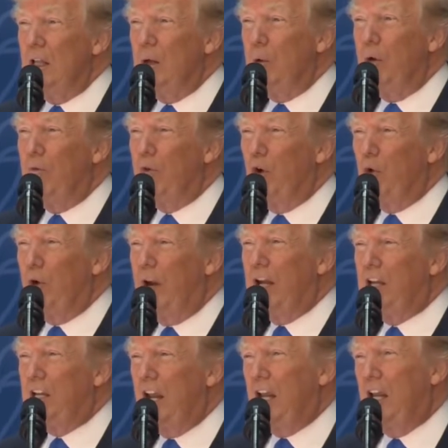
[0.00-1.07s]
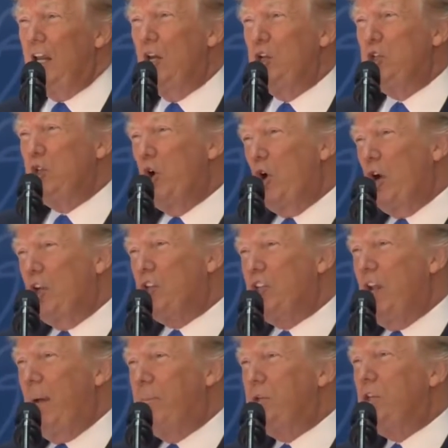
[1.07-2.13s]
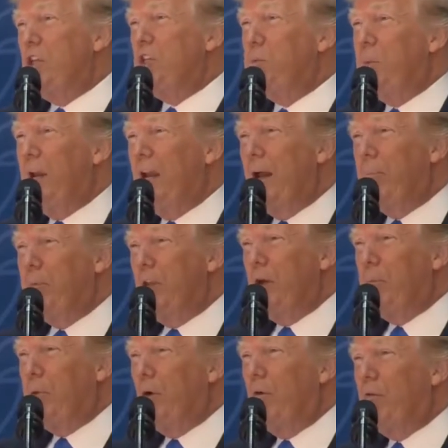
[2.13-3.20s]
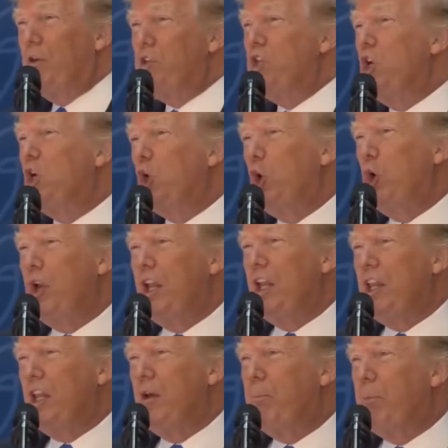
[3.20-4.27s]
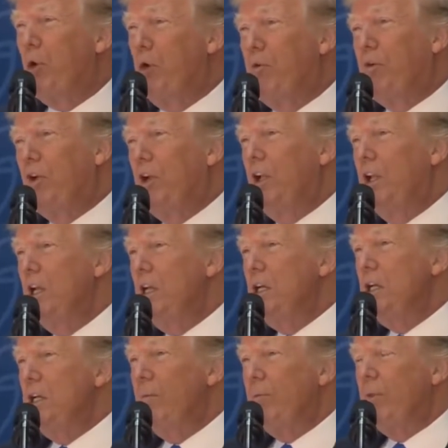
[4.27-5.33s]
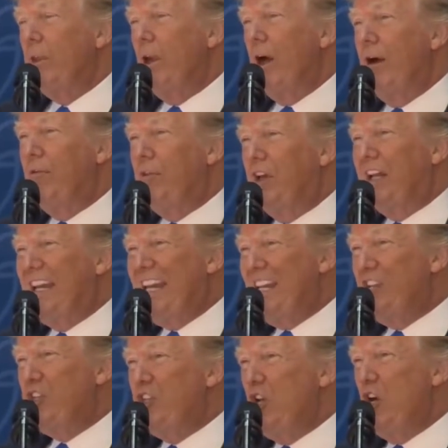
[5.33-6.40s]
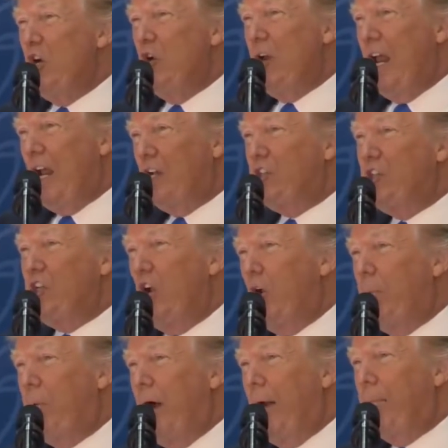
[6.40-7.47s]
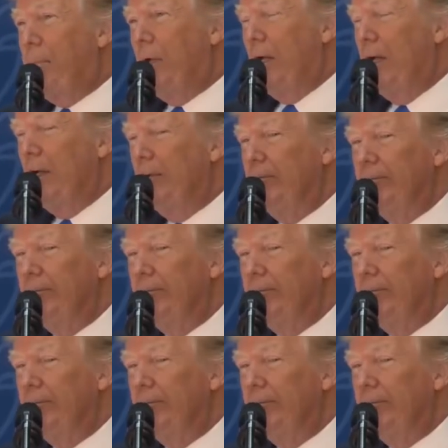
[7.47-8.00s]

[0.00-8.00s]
We've already taken historic steps to speed up the approvals, including the approval of the Keystone XL pipeline,